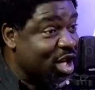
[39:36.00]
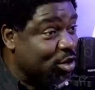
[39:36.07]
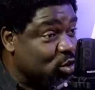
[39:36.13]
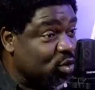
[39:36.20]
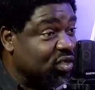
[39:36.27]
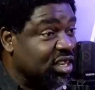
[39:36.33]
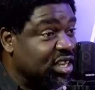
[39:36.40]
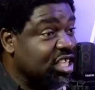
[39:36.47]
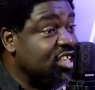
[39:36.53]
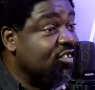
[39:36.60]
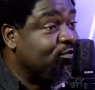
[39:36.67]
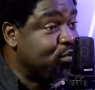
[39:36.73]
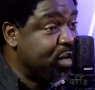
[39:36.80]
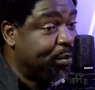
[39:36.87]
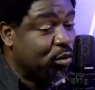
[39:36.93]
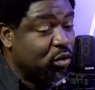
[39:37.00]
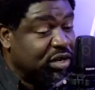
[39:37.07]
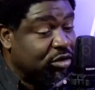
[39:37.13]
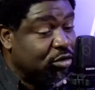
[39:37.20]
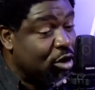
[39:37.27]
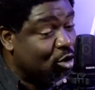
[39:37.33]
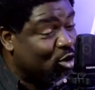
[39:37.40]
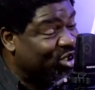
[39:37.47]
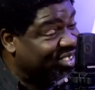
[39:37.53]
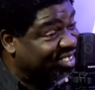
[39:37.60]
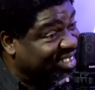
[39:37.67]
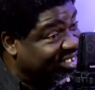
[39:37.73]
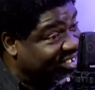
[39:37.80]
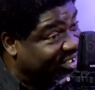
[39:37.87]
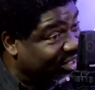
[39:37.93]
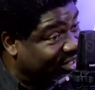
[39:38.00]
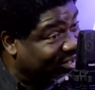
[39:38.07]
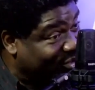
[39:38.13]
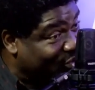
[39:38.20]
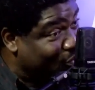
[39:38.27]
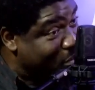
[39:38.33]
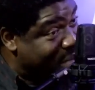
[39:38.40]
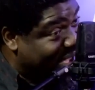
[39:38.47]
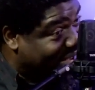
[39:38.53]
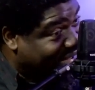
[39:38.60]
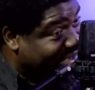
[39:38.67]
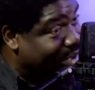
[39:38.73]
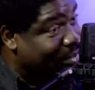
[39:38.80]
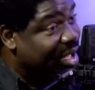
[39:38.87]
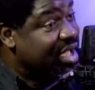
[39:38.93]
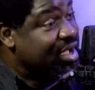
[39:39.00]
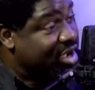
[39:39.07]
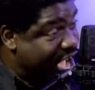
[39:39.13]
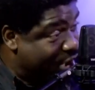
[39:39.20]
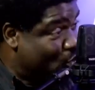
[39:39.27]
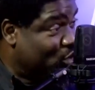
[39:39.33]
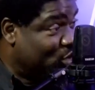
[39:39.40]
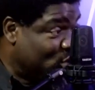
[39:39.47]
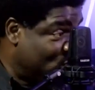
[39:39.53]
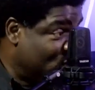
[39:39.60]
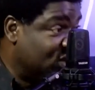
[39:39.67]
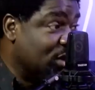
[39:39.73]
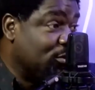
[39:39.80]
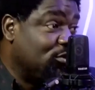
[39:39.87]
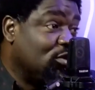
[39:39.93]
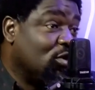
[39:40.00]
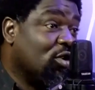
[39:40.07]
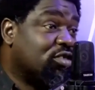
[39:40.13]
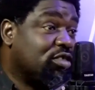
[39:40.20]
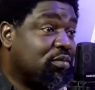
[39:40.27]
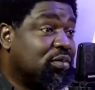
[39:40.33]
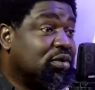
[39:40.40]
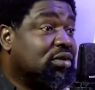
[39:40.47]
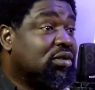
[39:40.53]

are using, if people did not concentrate to make them, how will you use them to gossip?